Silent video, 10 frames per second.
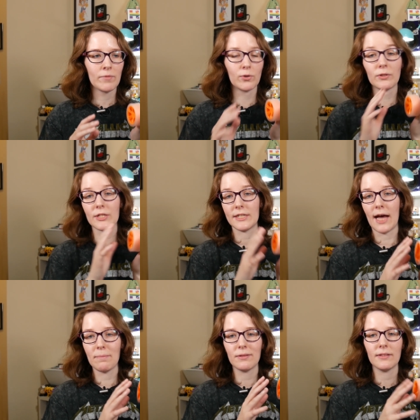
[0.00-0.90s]
or it'll
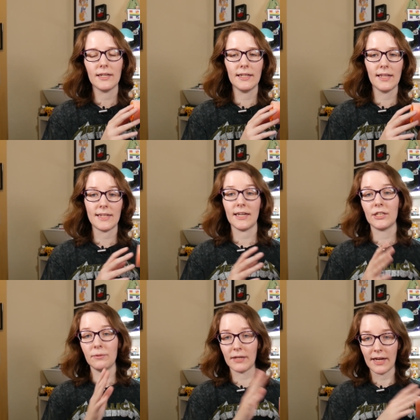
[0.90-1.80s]
stop. And that's
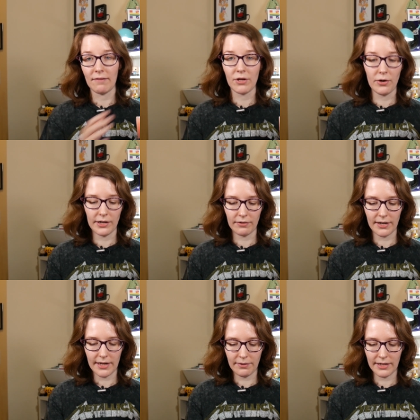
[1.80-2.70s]
actually what I have coded in
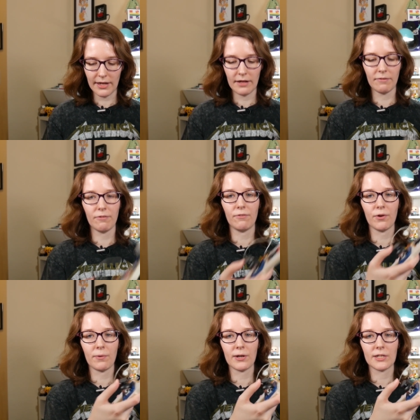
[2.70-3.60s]
right now. I have
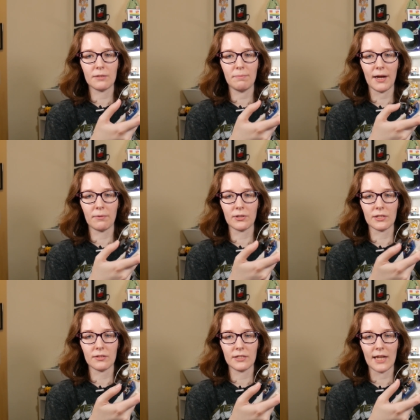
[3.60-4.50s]
forwards,
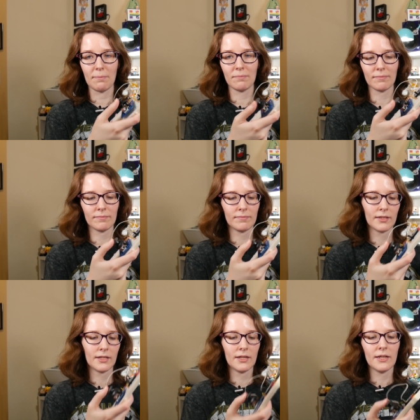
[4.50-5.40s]
backwards, stop.
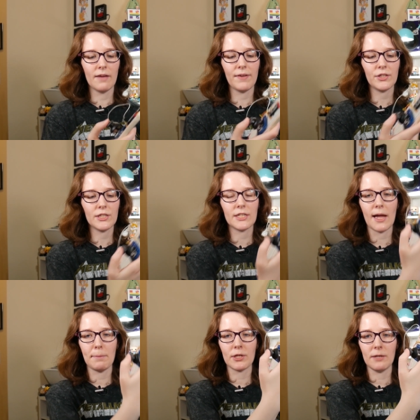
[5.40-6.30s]
Eventually,
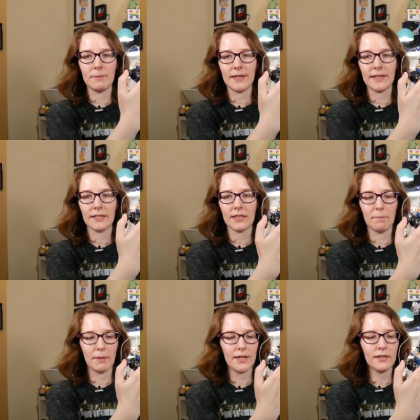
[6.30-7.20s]
stop's going to be the
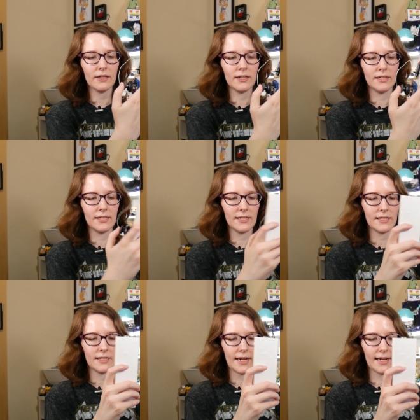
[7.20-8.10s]
button because
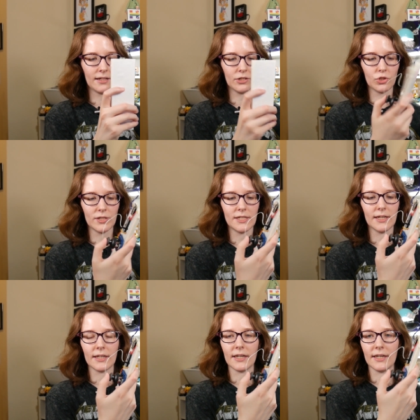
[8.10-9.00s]
this analog
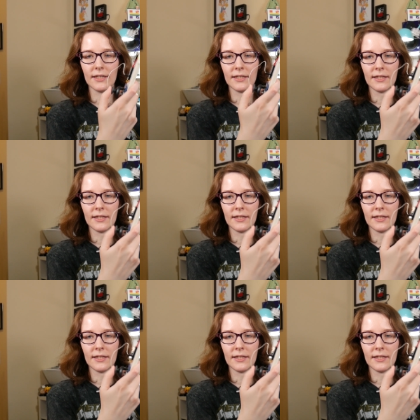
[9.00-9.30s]
joystick uh,